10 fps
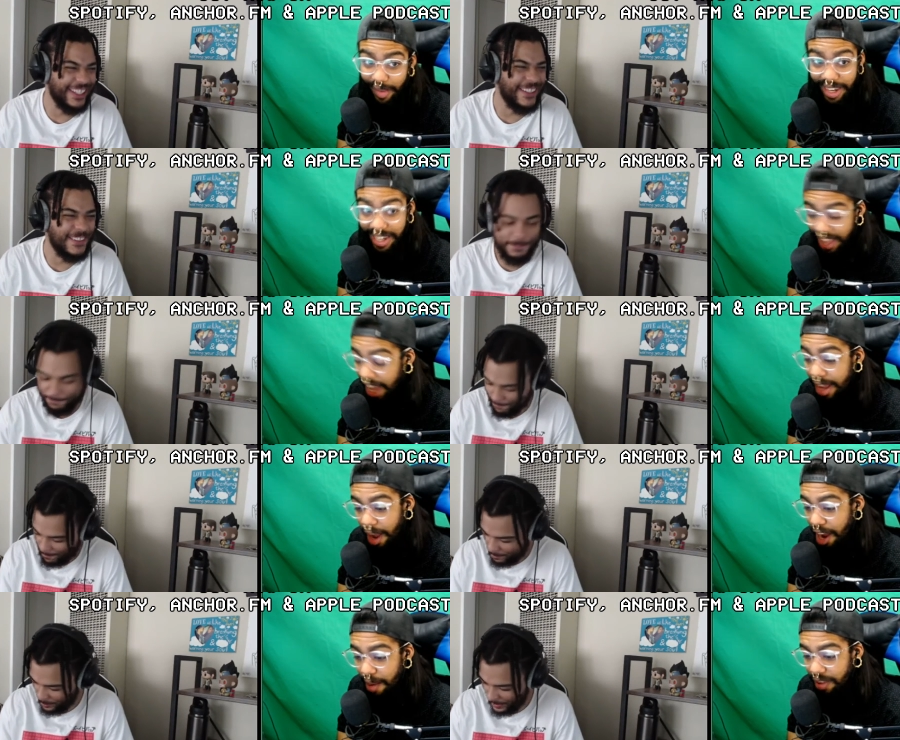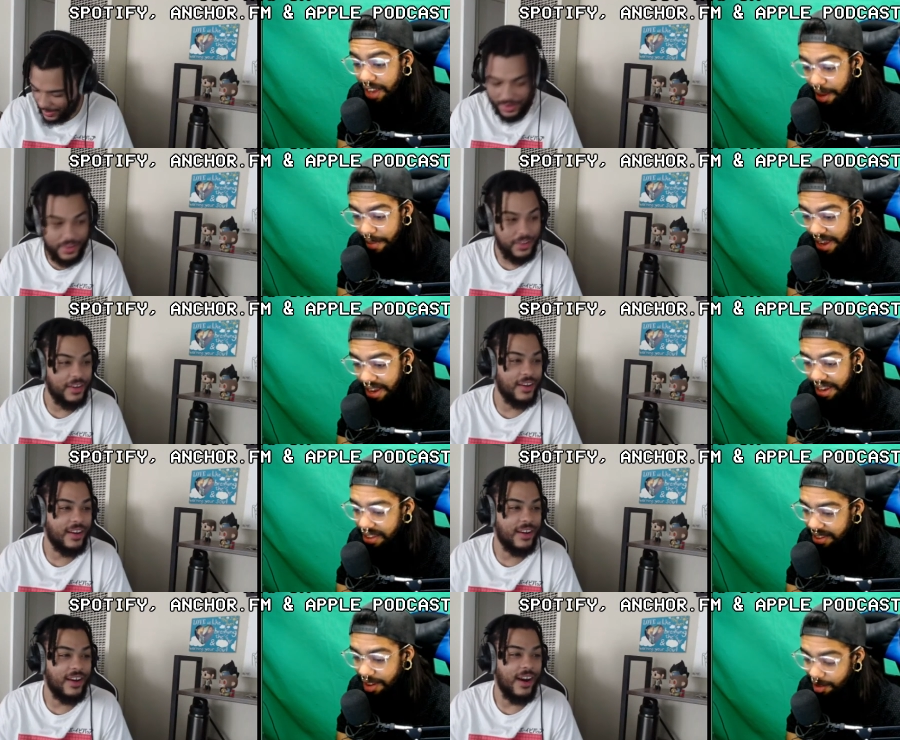Speaker 1: Man, because I ain't play that, man.
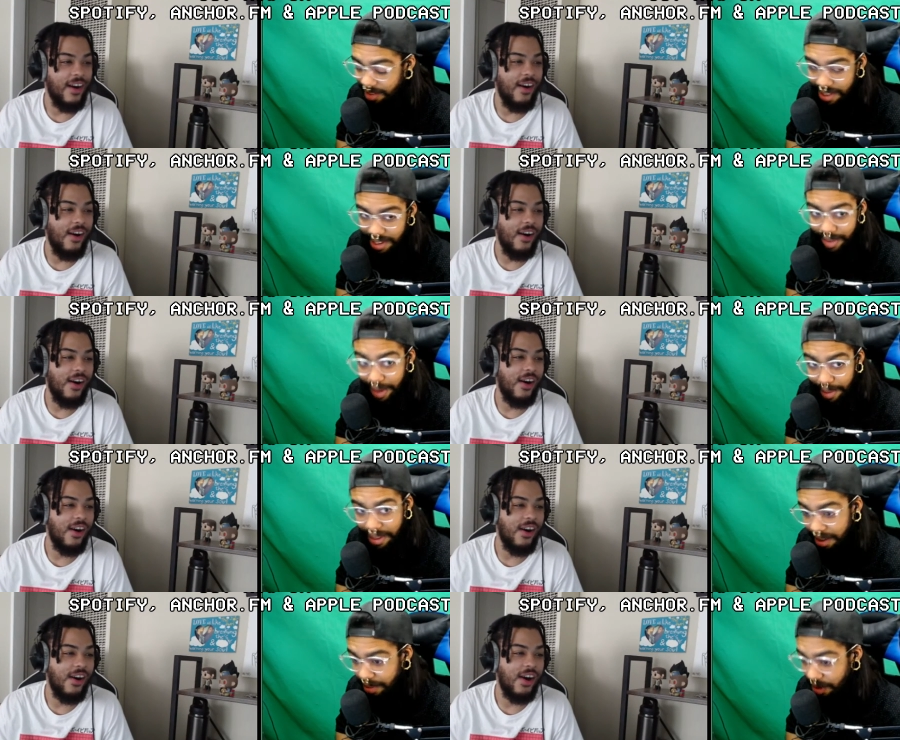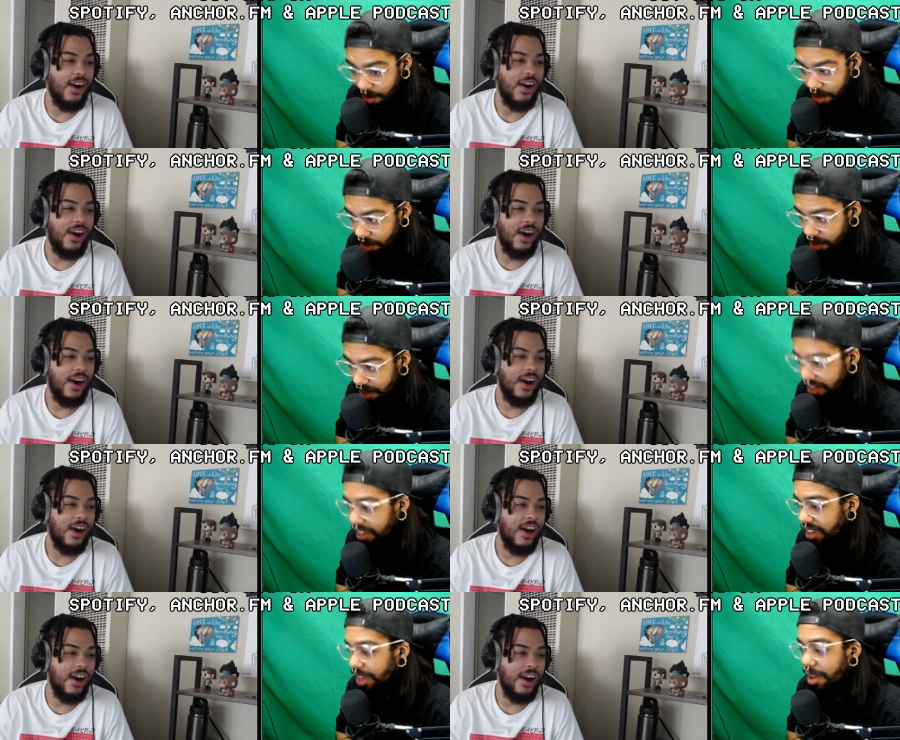So I was just like, man, I want to abuse this shit.
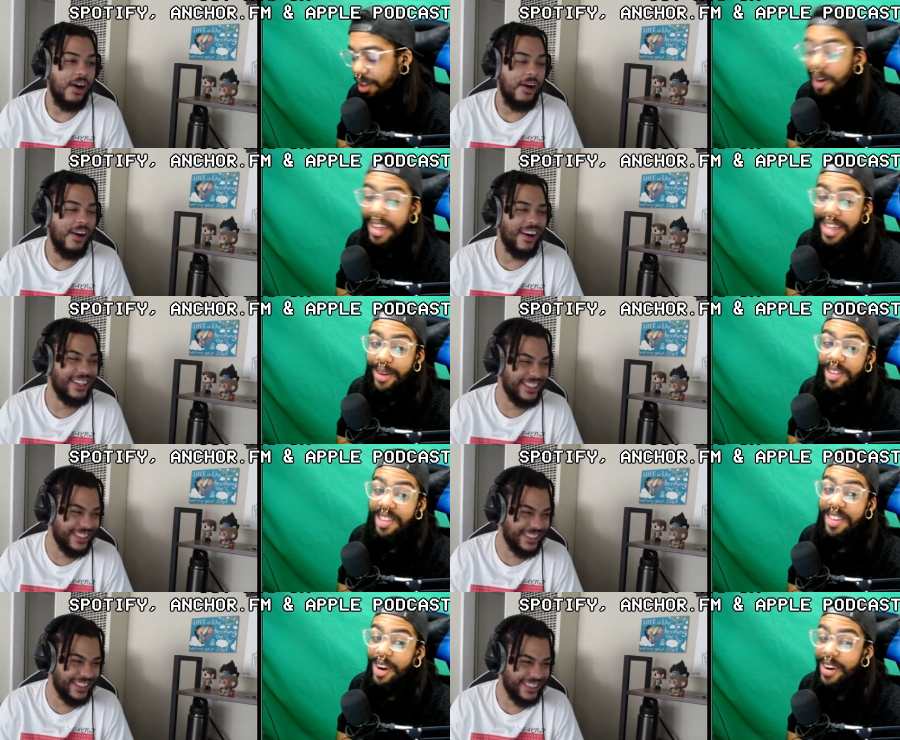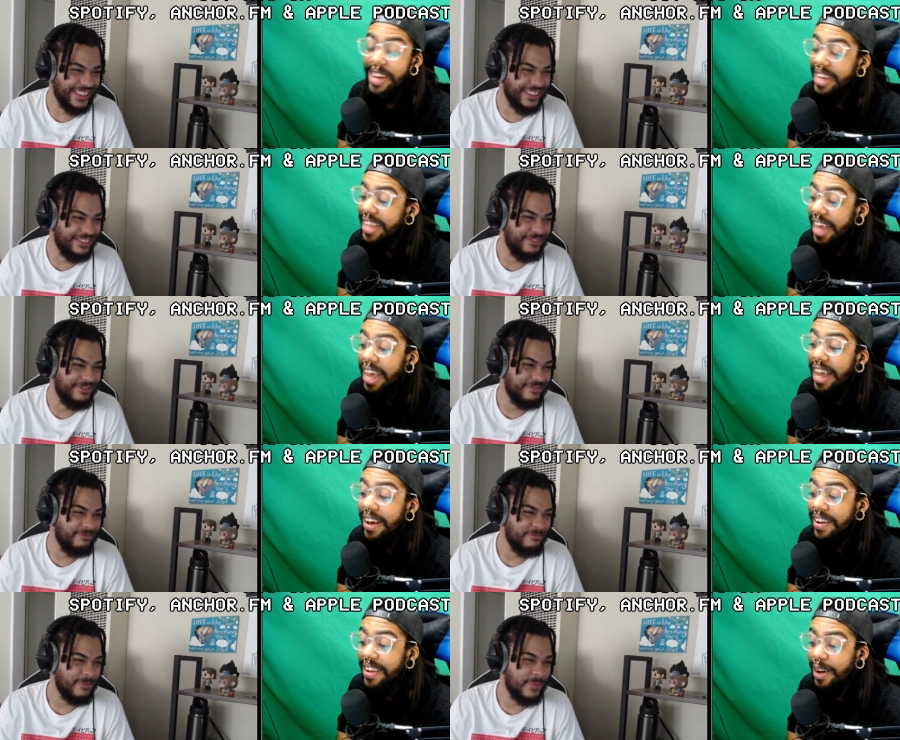Yo, that shit was dirty as
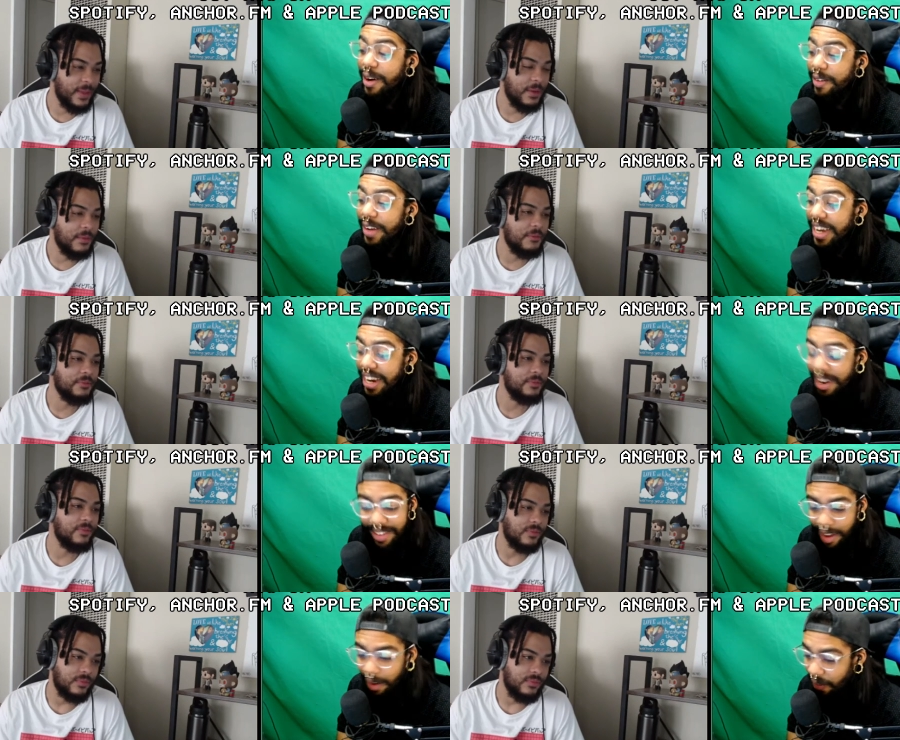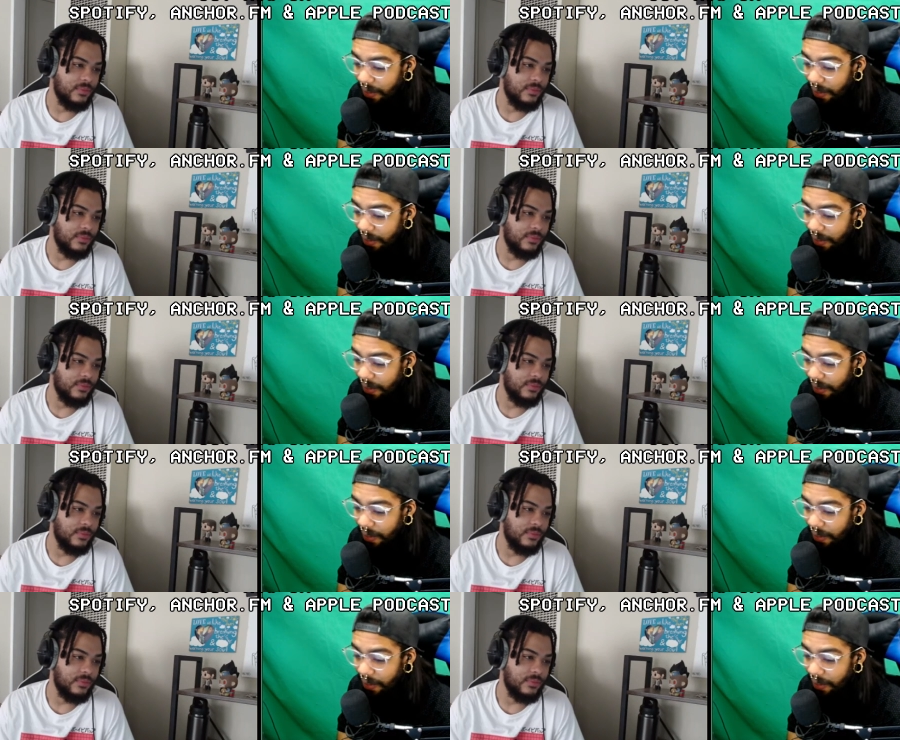hell, though, man. I was,